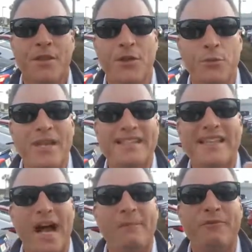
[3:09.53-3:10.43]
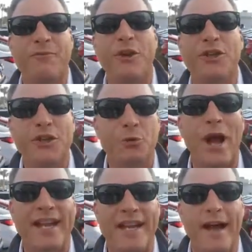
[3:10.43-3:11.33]
the reason I'm in front of you
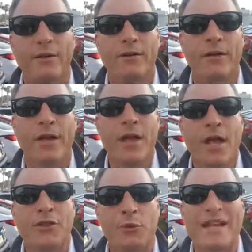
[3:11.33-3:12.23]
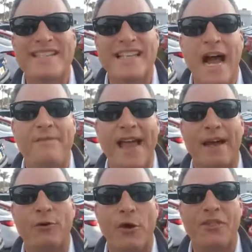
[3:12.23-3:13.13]
right now, the reason I've had
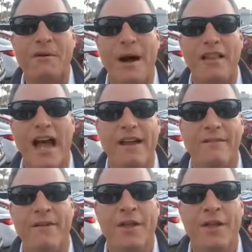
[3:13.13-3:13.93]
growth in my life,